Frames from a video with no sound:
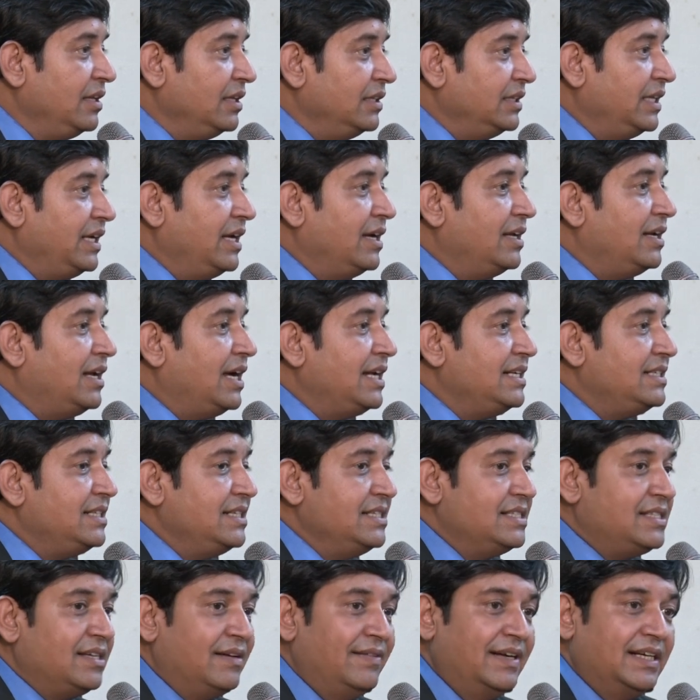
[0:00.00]
the year
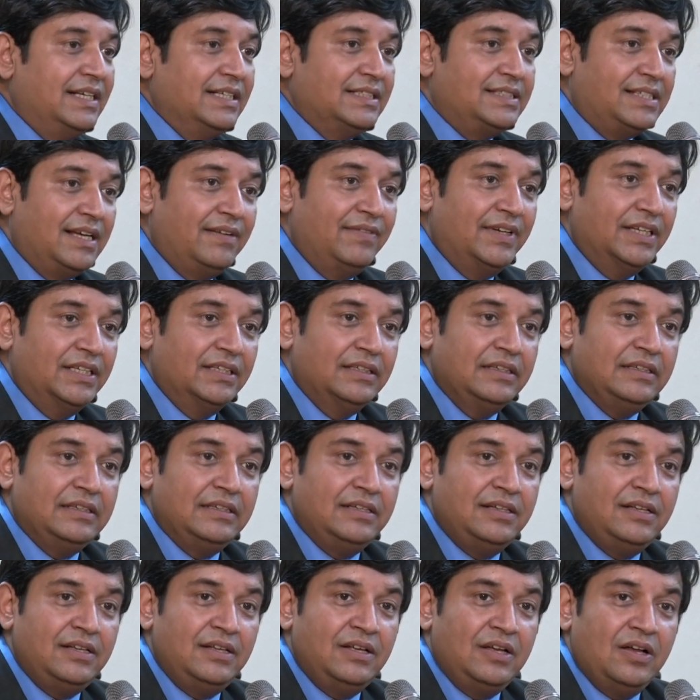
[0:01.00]
1977,
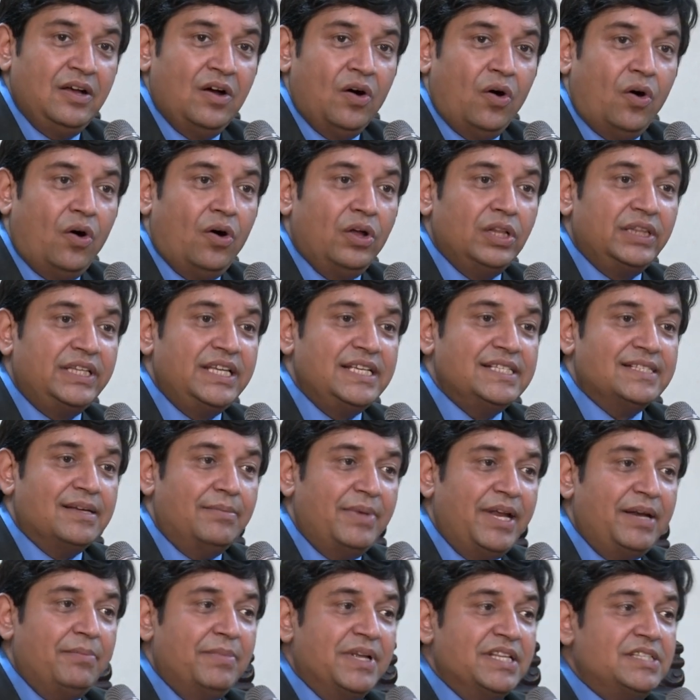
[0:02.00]
all these
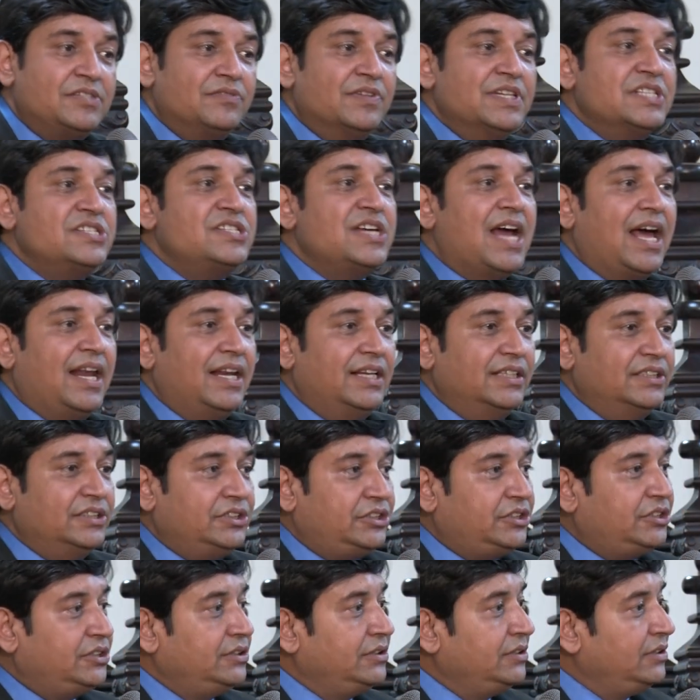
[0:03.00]
amendments were
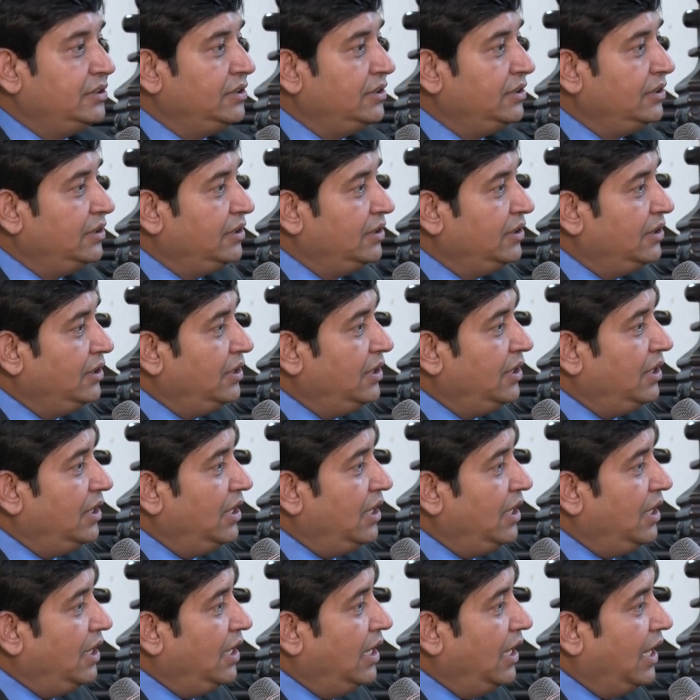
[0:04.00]
challenged
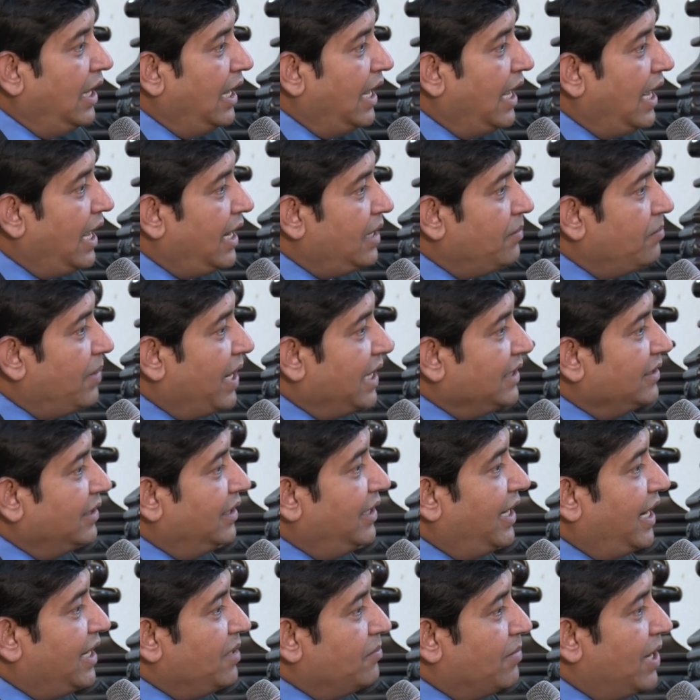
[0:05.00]
and by the
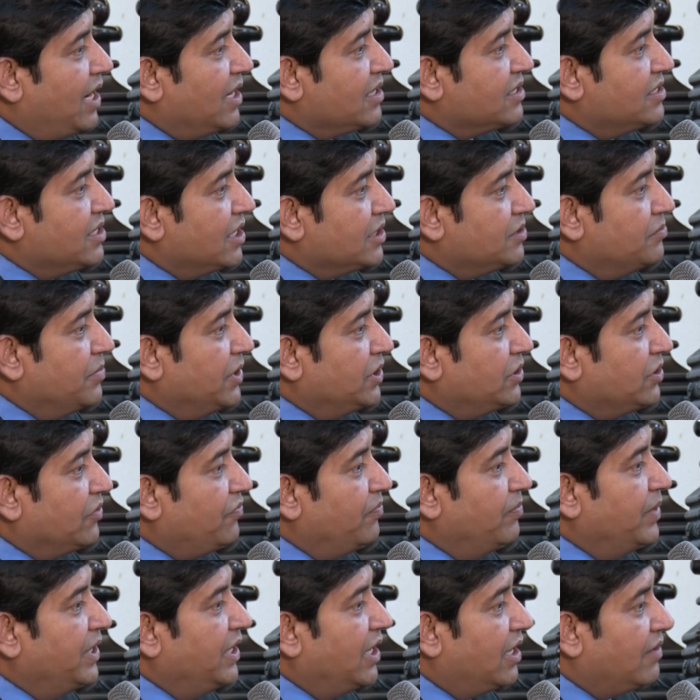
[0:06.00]
landmark judgment
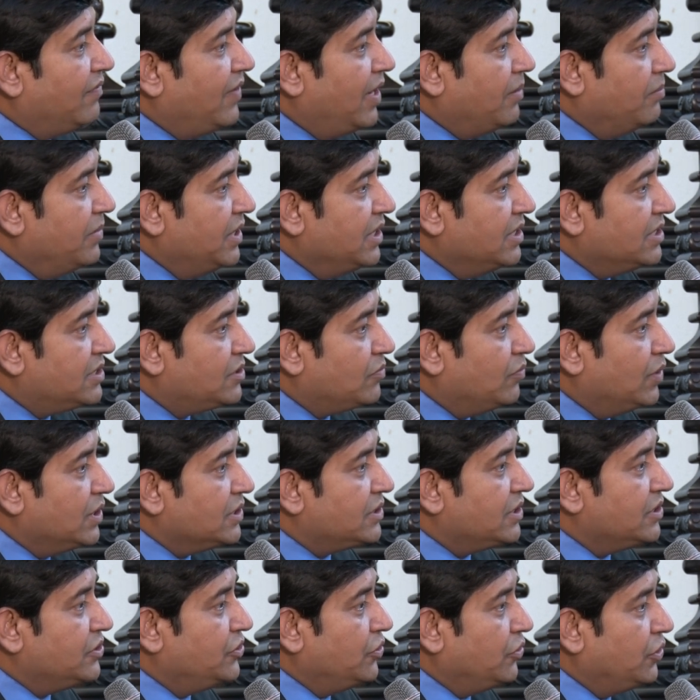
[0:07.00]
of Minerva Mills
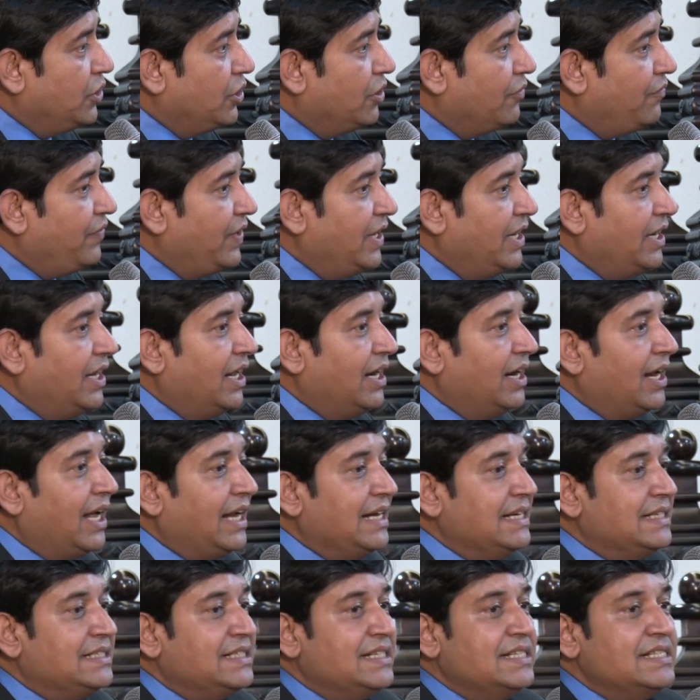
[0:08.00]
versus Union of India
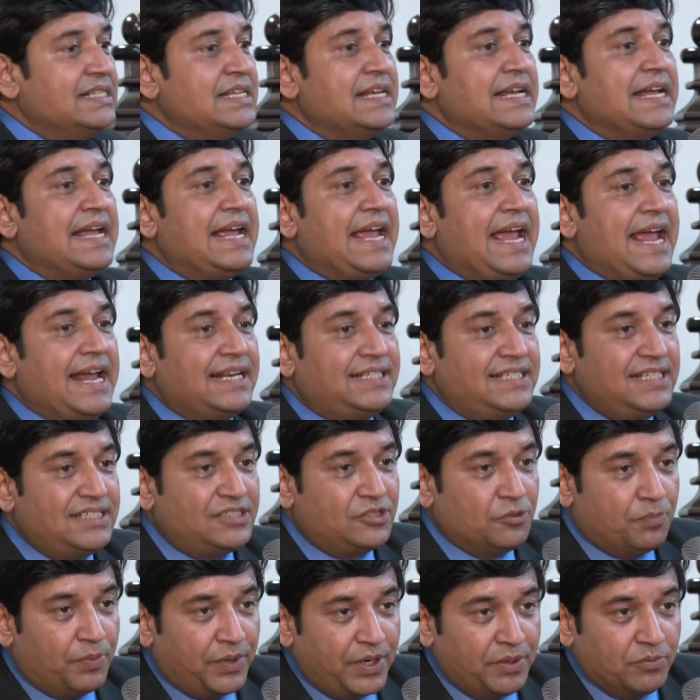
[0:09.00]
1980
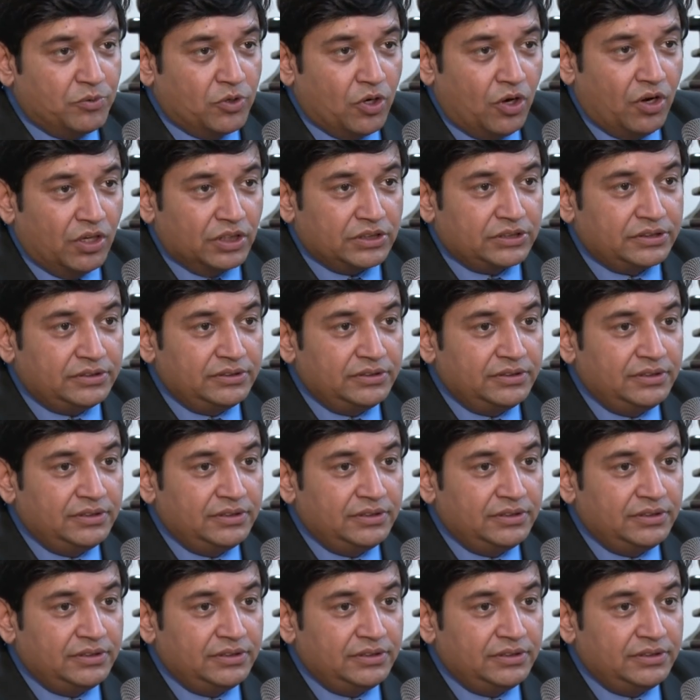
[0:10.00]
Supreme Court